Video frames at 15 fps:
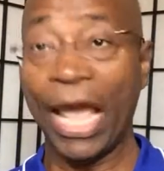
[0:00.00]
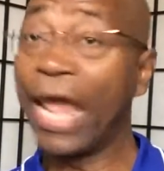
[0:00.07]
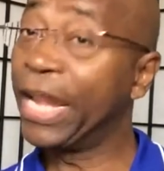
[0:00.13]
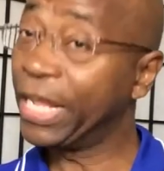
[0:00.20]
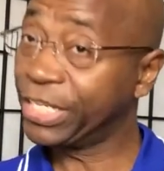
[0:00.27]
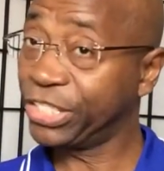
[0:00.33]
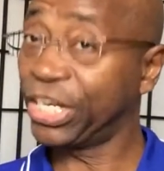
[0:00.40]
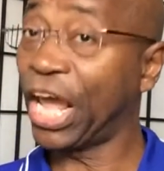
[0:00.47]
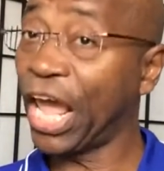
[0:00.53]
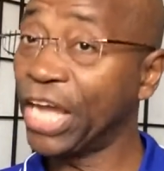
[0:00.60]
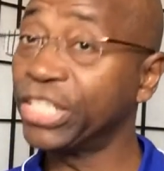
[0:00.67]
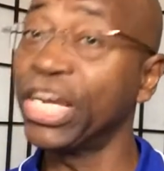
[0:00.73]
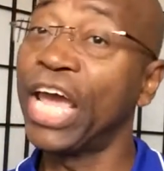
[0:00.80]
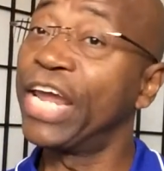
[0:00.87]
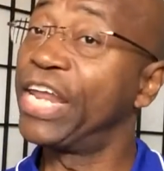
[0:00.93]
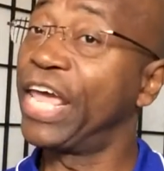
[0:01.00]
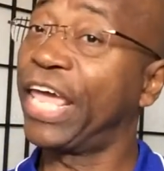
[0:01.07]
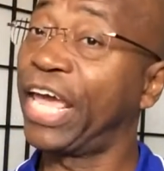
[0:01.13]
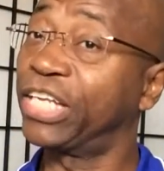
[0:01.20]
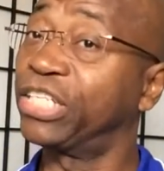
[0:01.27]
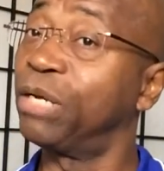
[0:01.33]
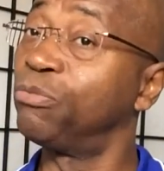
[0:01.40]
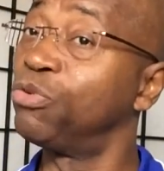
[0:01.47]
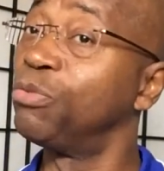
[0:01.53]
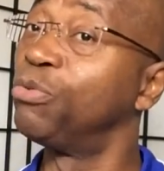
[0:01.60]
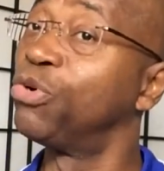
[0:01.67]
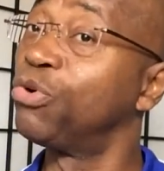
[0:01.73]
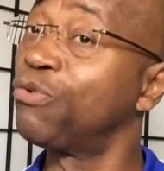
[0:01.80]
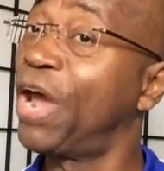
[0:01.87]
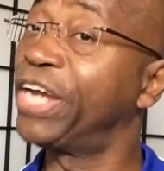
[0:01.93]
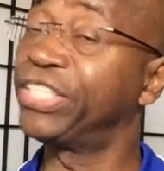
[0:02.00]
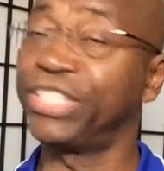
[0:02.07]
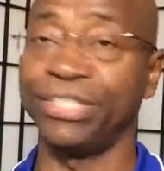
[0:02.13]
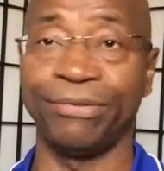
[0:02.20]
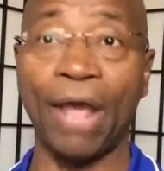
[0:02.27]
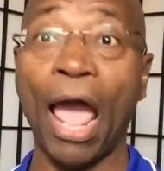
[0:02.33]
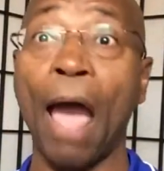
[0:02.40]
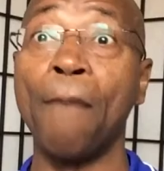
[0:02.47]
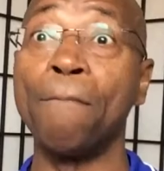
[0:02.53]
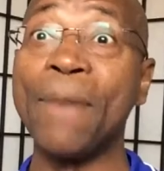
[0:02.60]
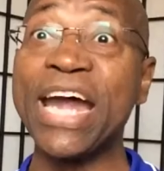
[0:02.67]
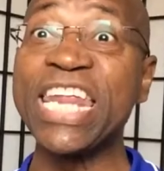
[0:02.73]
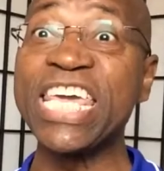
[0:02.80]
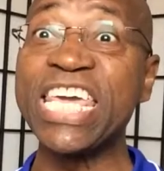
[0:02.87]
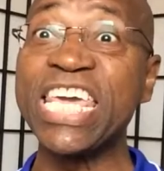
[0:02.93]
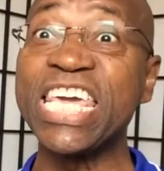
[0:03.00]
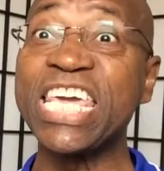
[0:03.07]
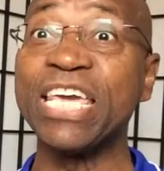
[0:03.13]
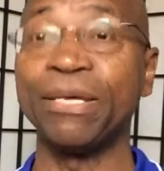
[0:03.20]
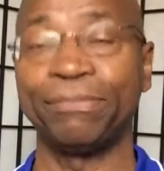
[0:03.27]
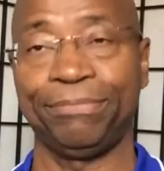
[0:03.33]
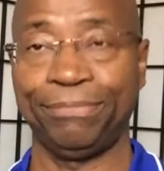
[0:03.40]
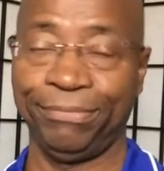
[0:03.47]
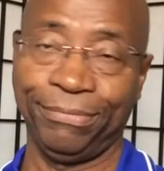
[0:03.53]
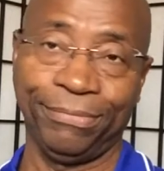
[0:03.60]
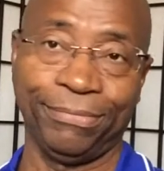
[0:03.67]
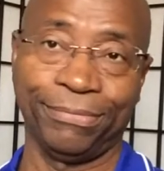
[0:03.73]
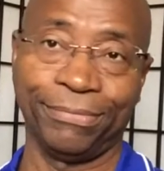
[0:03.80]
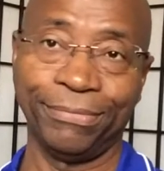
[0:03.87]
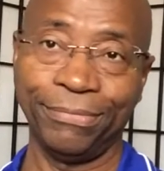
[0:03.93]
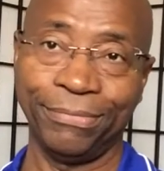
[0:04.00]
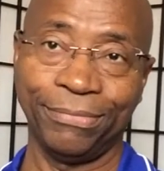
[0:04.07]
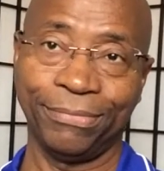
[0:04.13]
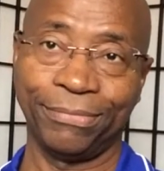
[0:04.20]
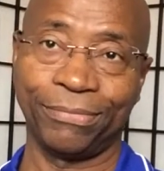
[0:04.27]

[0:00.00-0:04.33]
In exchange, they get some remuneration, money. Hmm?